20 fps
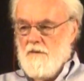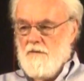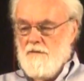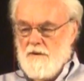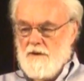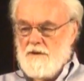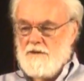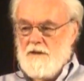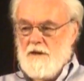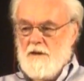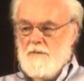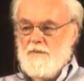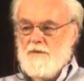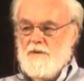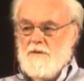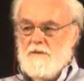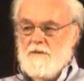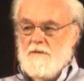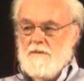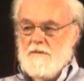For
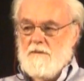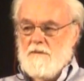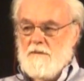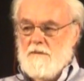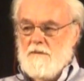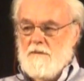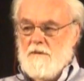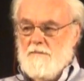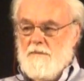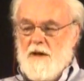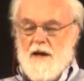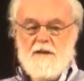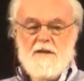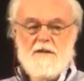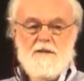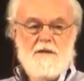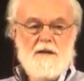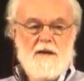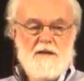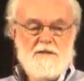example, back
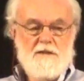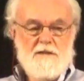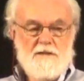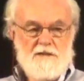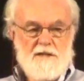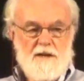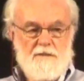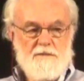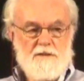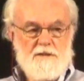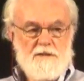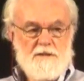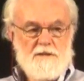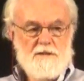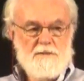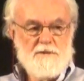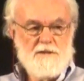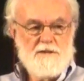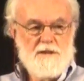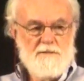in the
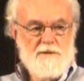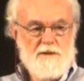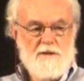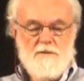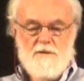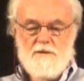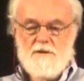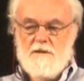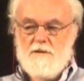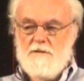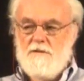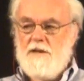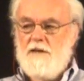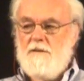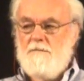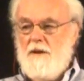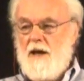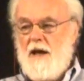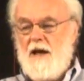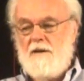1970s, there was something called a
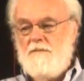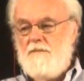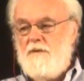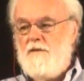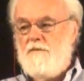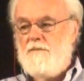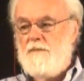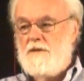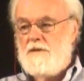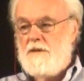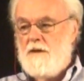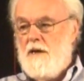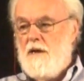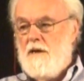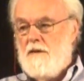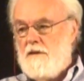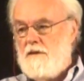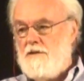Green Band movement.